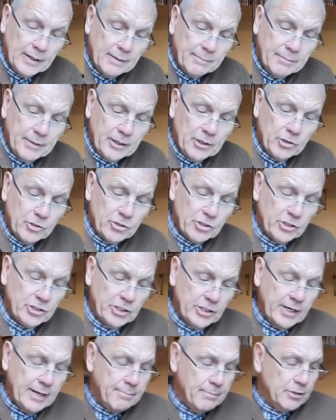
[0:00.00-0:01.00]
because there's
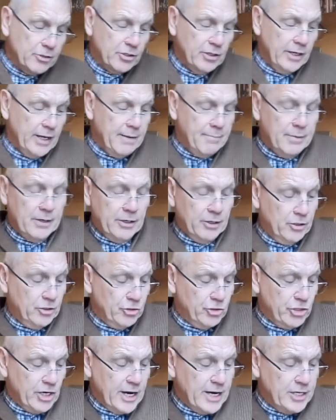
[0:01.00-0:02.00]
an imminent
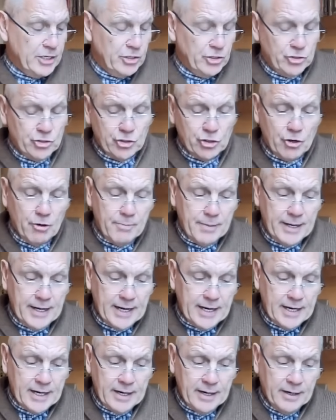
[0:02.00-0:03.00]
change coming
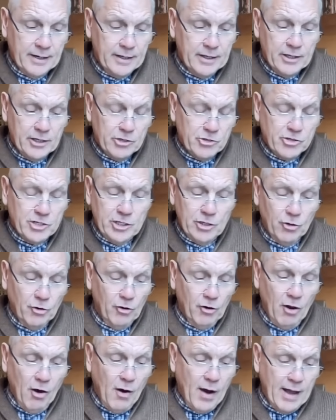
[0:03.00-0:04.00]
in to your
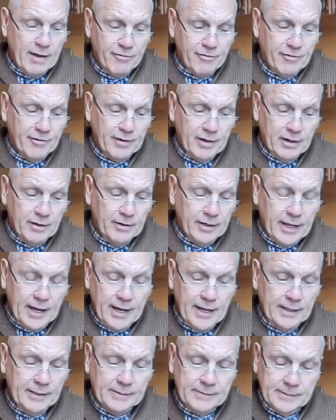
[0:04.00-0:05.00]
life,
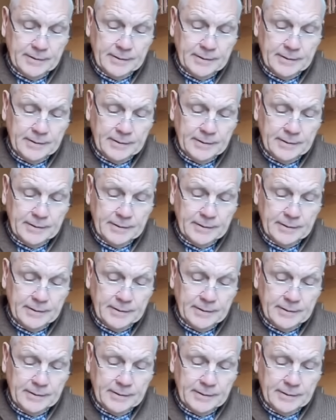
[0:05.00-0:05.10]
okay?